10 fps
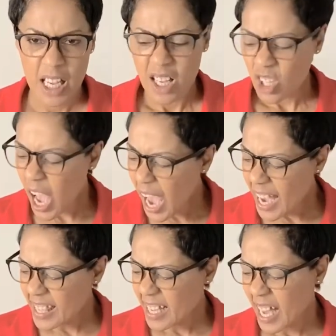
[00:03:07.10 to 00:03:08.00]
So
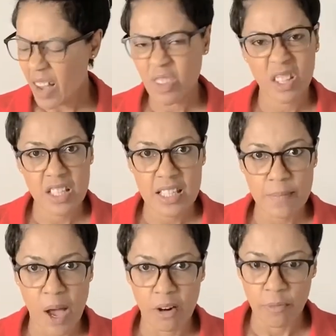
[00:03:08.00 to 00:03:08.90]
I think I have the least
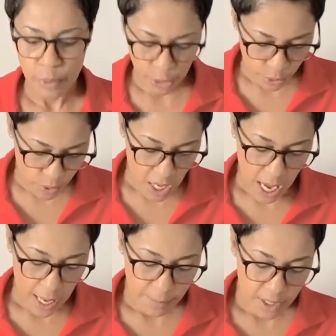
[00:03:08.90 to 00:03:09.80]
amount of blue.
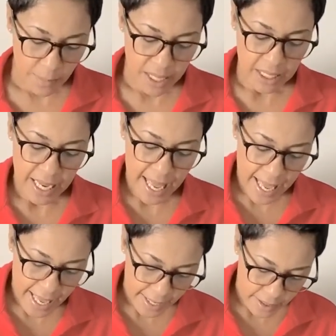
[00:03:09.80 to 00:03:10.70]
I'm going to make an
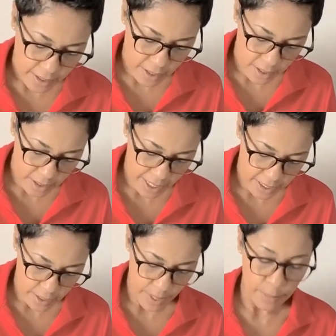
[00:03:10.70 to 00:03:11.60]
X
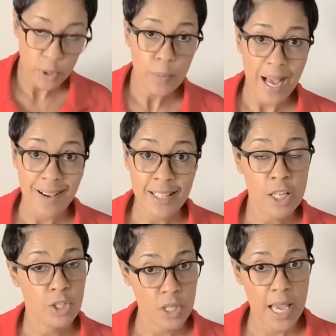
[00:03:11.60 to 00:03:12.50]
next to my blue box
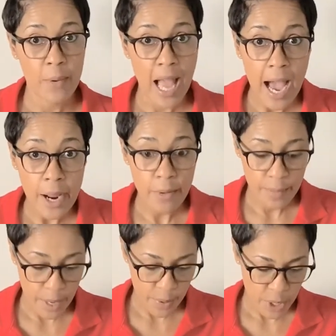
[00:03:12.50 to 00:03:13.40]
so that way I
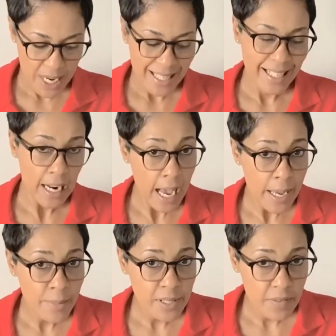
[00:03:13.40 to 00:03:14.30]
remember that I
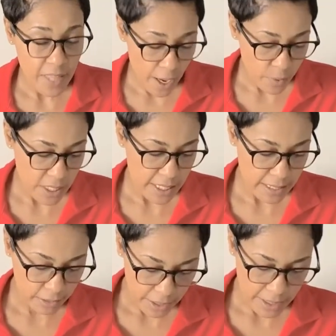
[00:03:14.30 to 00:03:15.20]
believe that one is
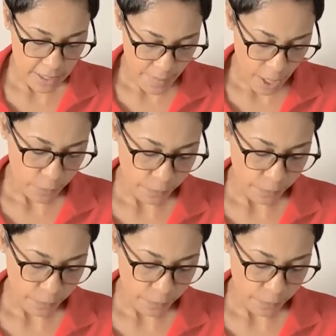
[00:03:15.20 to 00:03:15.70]
the least amount.